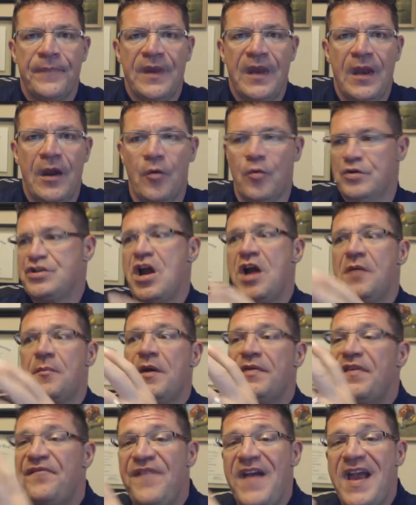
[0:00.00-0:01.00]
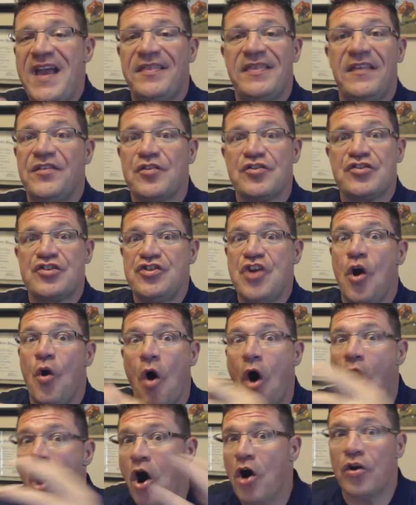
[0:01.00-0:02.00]
You know, we're talking about the fact that there's
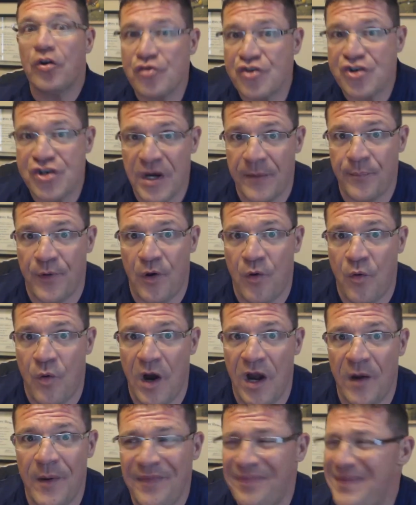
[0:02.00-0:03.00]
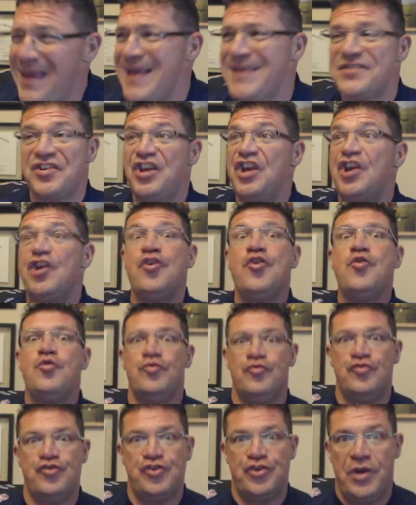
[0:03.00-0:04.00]
no auto ship requirement. That's
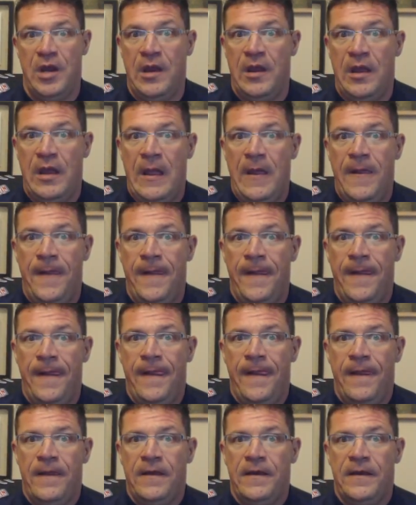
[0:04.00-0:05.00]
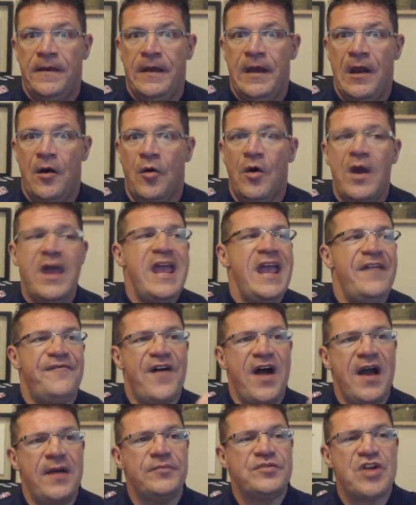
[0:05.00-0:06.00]
huge. You know,
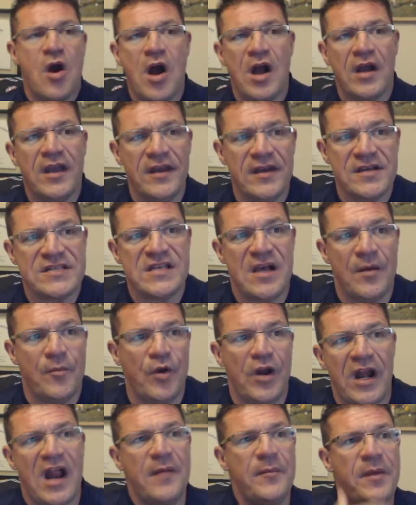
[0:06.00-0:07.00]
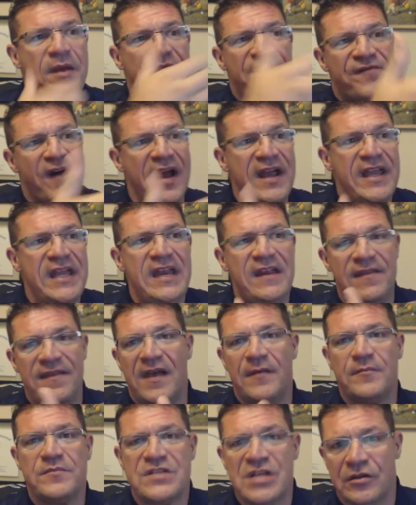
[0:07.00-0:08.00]
if I'm talking to someone and I'm inviting
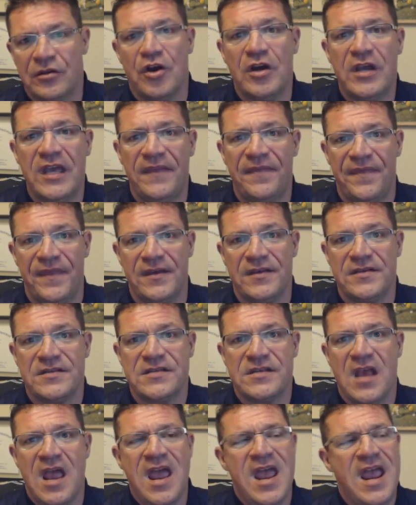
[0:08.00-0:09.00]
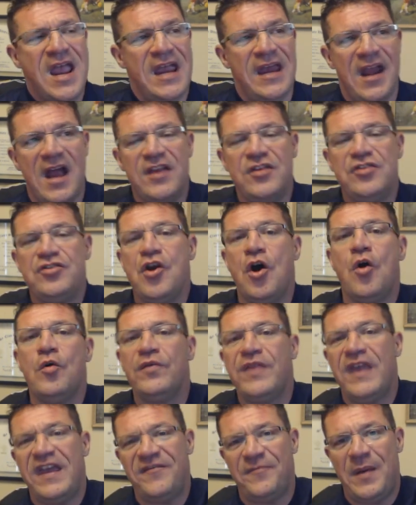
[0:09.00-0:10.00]
them to look at this, and I
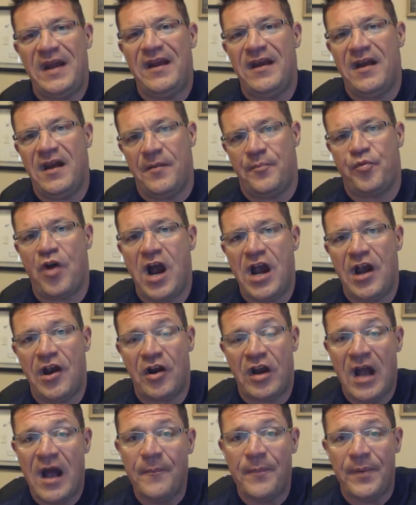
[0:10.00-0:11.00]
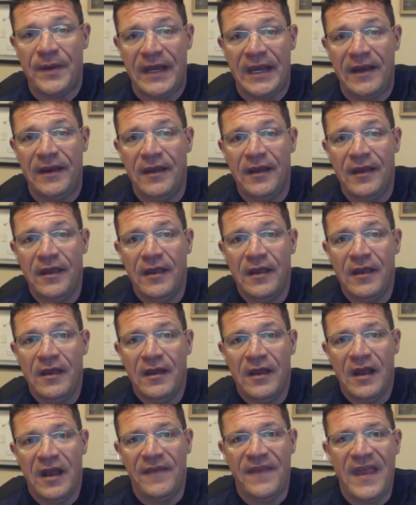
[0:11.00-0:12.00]
know they've been in a prior company,
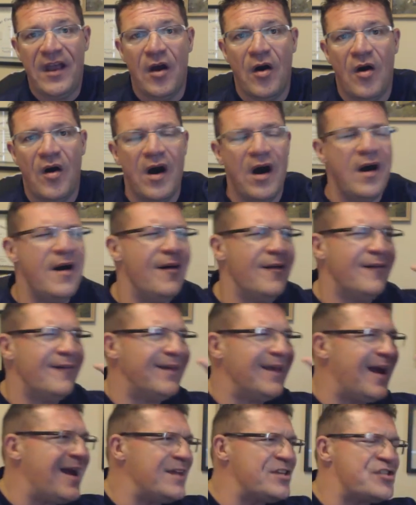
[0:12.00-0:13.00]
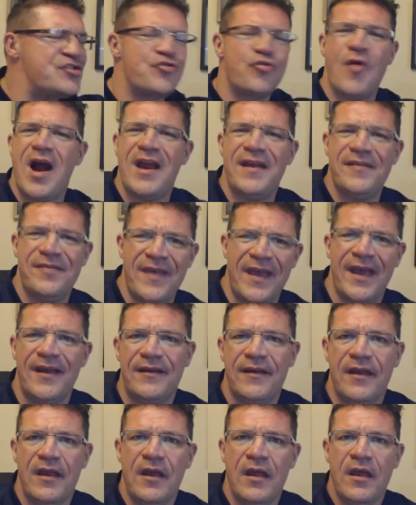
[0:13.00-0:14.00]
and they go, oh, I tried that.